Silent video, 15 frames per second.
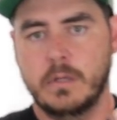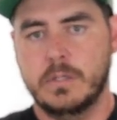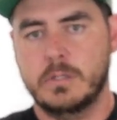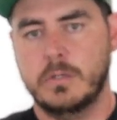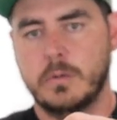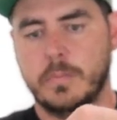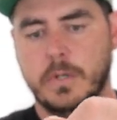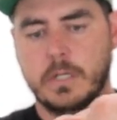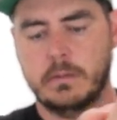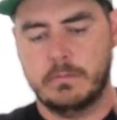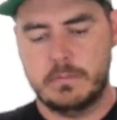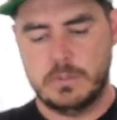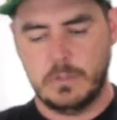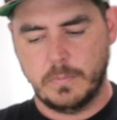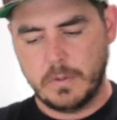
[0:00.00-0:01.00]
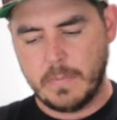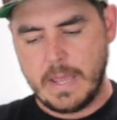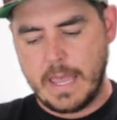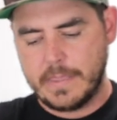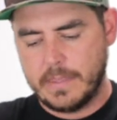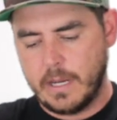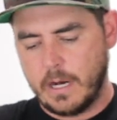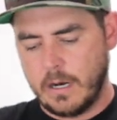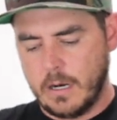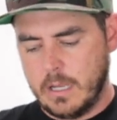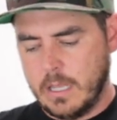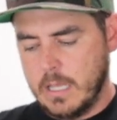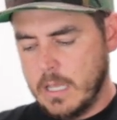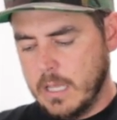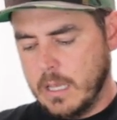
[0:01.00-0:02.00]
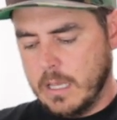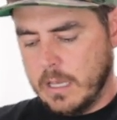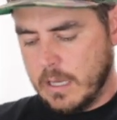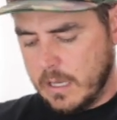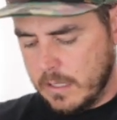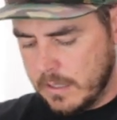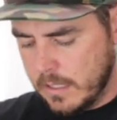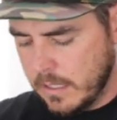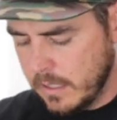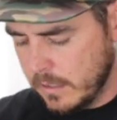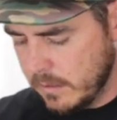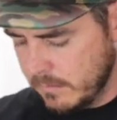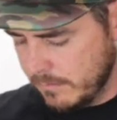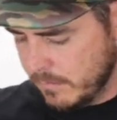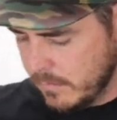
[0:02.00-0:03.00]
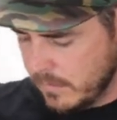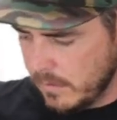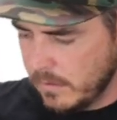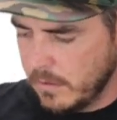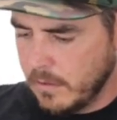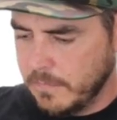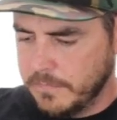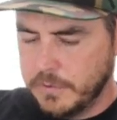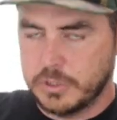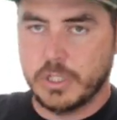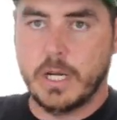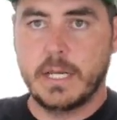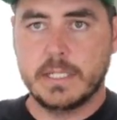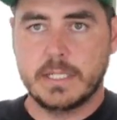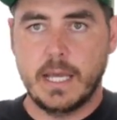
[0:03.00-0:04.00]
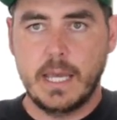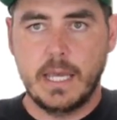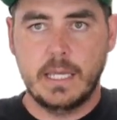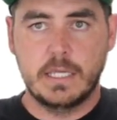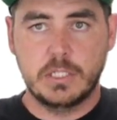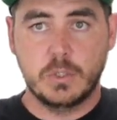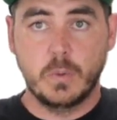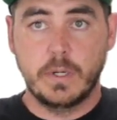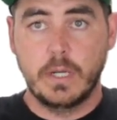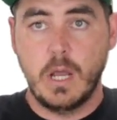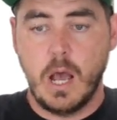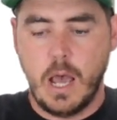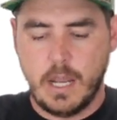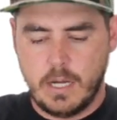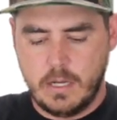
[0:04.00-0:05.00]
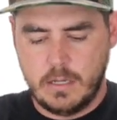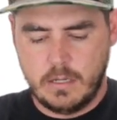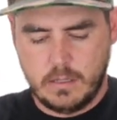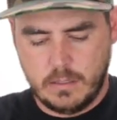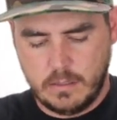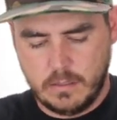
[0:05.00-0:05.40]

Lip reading: Super, super bad there. And then if you try and tie it into a knot,